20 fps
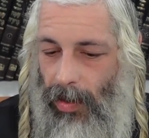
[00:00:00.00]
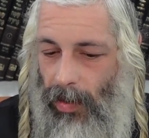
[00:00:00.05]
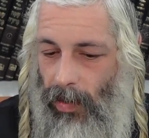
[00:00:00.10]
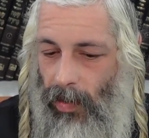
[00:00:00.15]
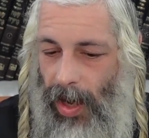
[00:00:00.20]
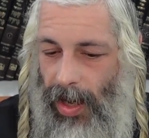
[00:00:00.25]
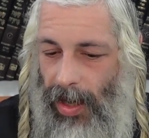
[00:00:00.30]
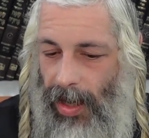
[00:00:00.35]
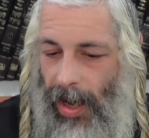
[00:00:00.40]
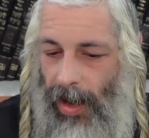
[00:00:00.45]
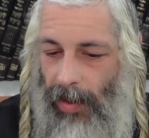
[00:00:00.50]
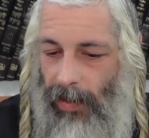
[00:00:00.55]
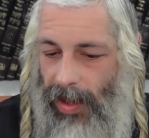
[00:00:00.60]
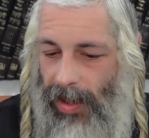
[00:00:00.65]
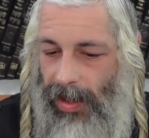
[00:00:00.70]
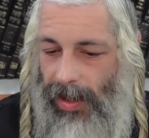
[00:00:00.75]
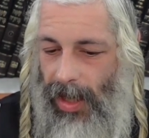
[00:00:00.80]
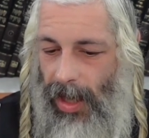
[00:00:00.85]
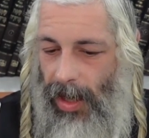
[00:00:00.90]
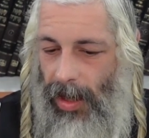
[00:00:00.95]
right now we
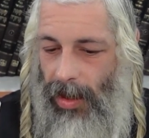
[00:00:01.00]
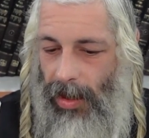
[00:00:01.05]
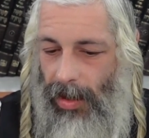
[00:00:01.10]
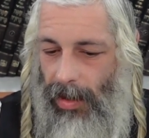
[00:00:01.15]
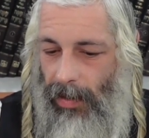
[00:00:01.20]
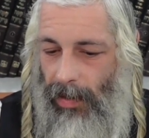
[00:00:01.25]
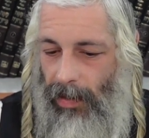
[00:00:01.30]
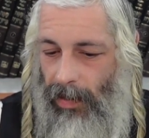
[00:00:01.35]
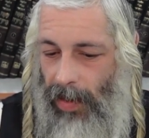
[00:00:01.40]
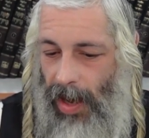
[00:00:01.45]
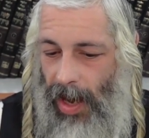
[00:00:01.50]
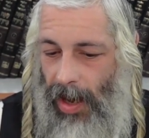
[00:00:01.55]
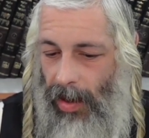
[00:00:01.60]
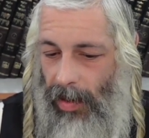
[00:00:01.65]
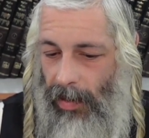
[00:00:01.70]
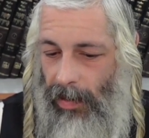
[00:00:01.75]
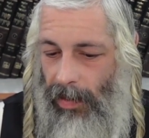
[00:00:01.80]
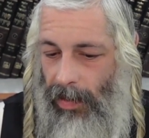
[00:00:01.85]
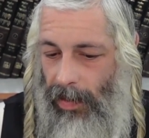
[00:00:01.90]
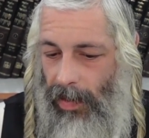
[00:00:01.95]
said by,
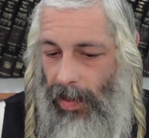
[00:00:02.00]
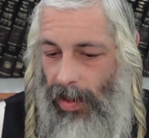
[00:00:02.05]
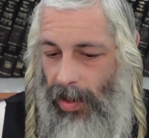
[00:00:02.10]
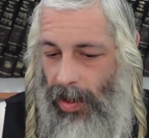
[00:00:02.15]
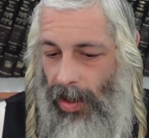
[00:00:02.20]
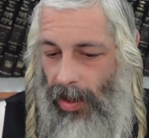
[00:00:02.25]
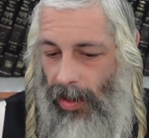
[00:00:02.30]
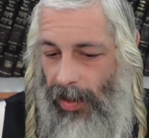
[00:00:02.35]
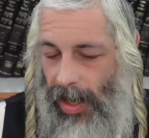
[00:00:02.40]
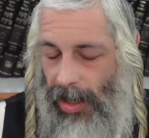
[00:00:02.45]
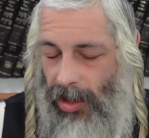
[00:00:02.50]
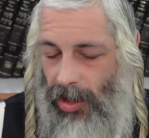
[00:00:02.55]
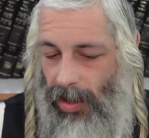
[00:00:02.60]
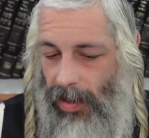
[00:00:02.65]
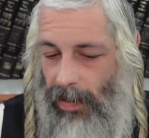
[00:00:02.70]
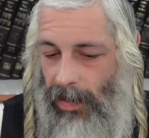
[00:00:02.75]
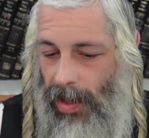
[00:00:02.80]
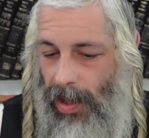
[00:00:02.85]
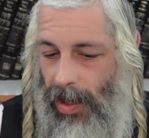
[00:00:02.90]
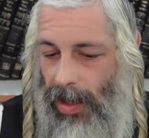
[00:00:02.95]
you know, that
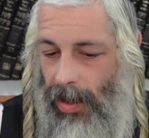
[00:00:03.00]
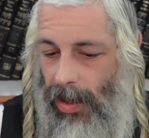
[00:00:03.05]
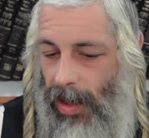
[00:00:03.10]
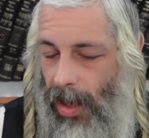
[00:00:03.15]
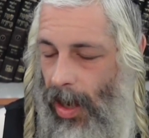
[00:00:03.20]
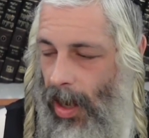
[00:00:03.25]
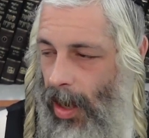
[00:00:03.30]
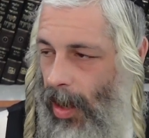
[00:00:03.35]
should be